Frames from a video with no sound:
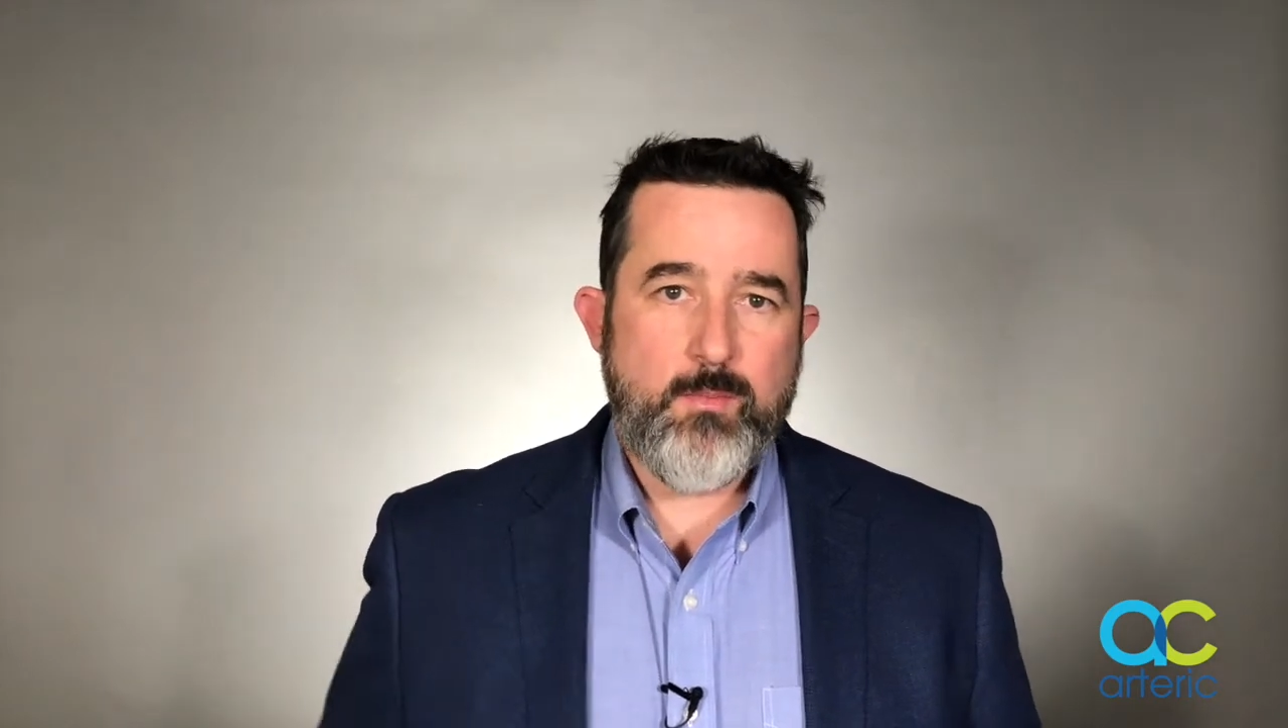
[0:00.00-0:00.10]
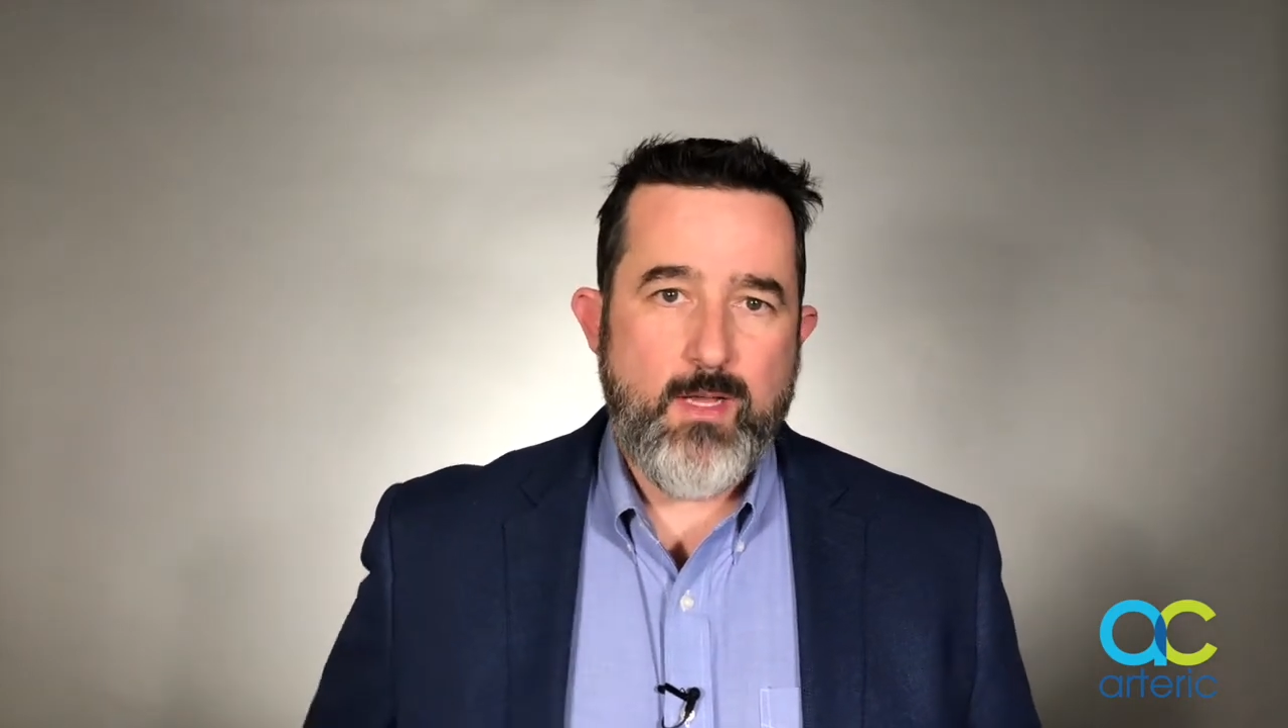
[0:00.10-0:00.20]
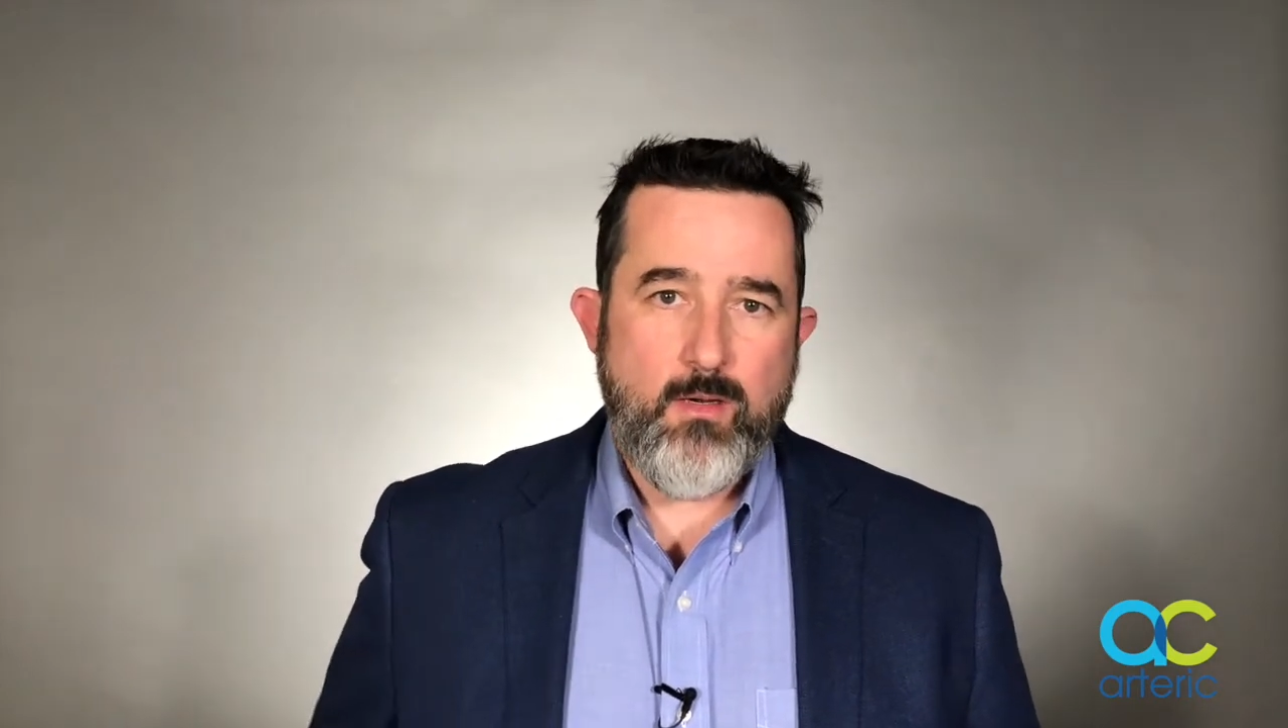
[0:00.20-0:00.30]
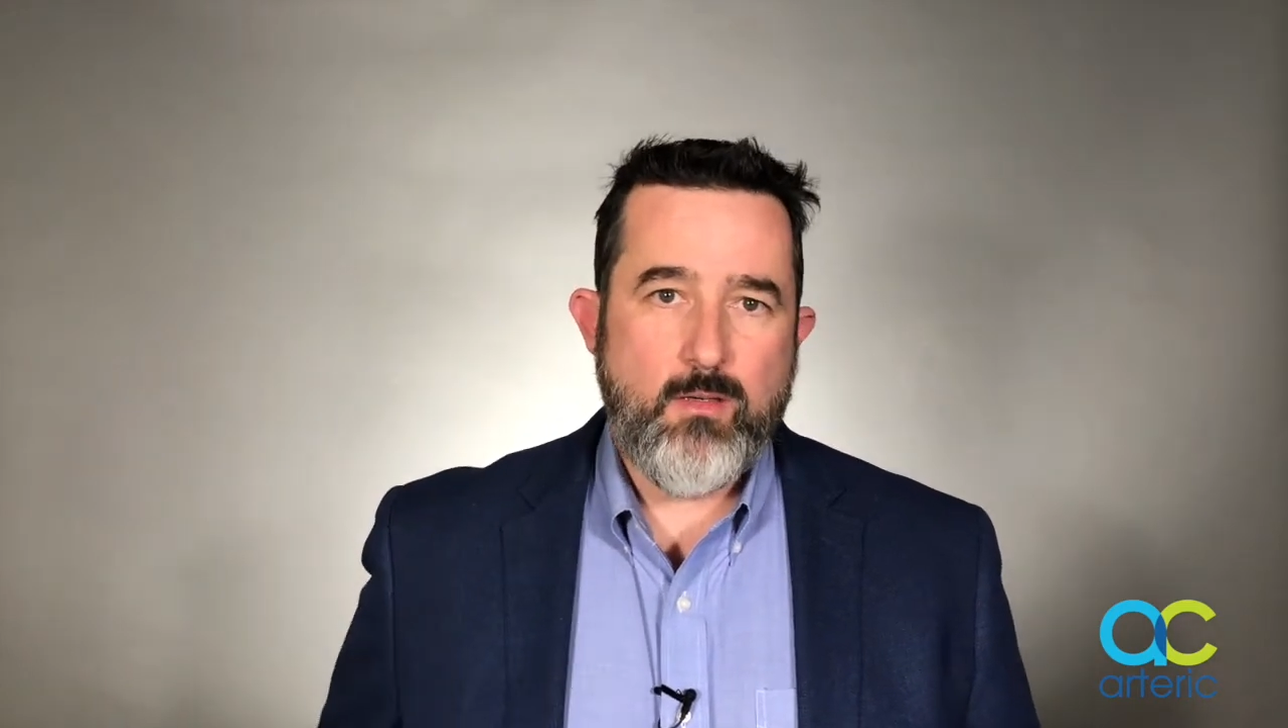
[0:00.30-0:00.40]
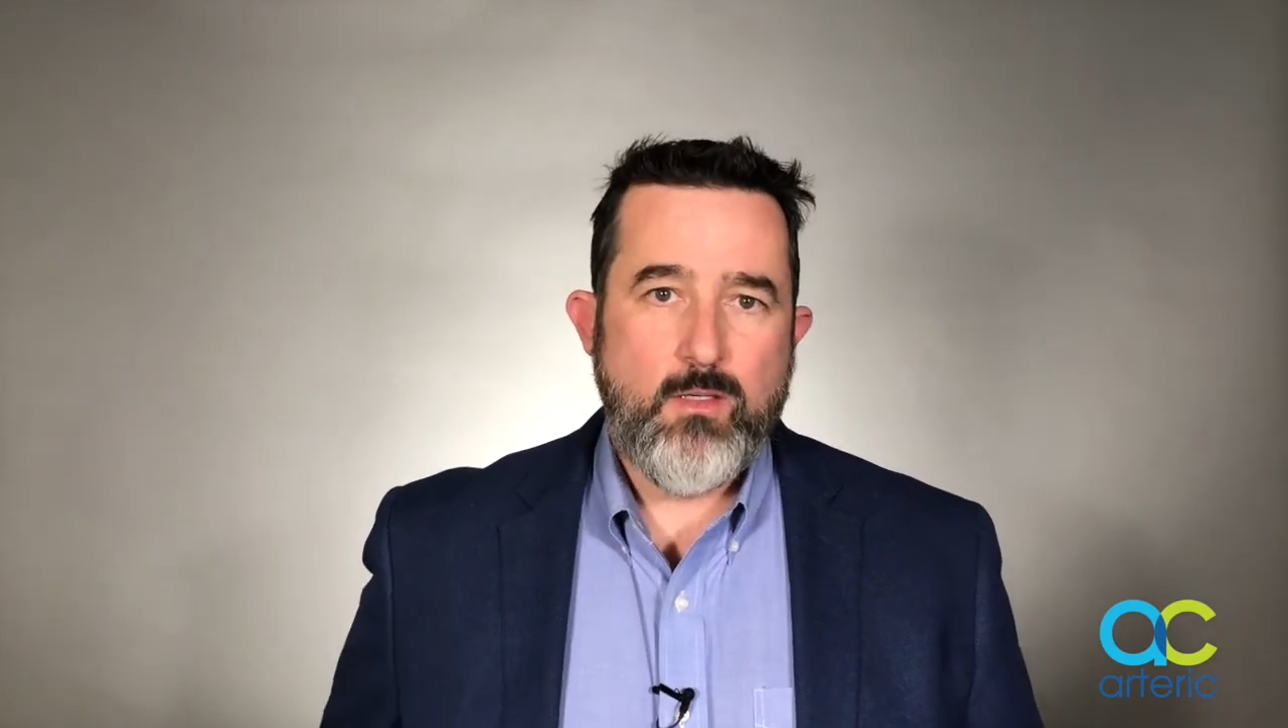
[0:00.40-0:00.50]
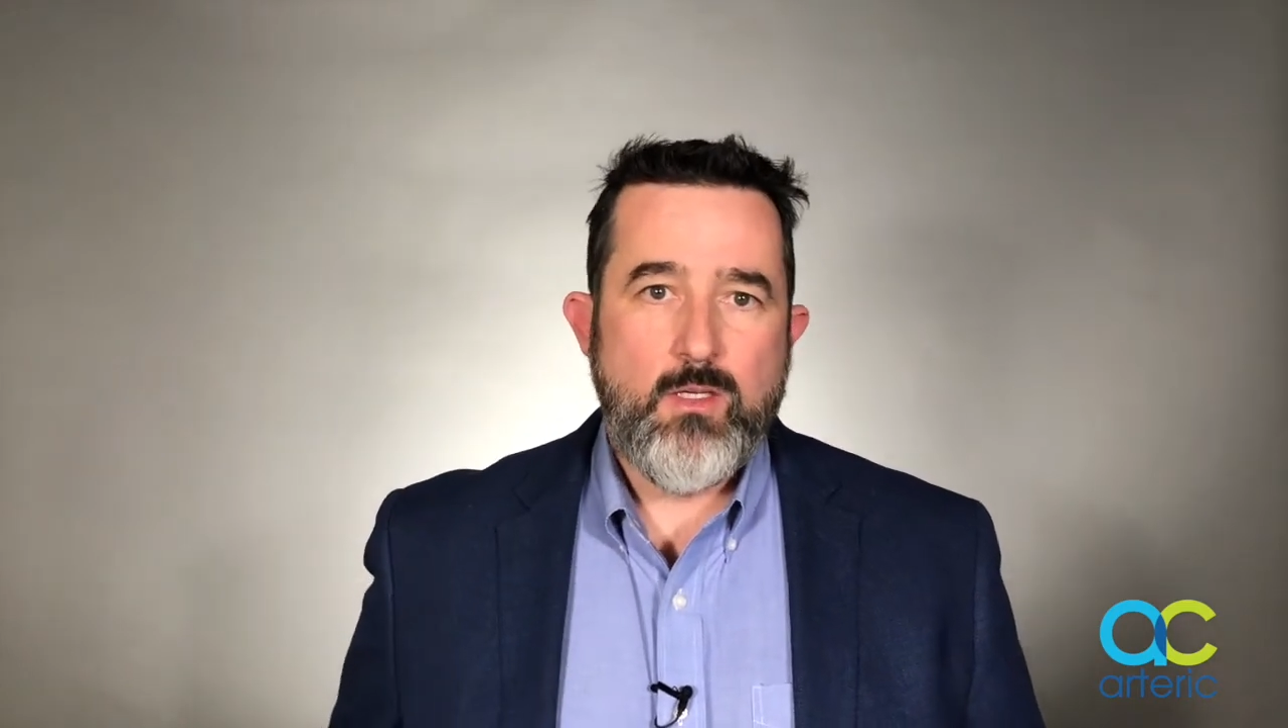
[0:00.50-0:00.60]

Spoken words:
better.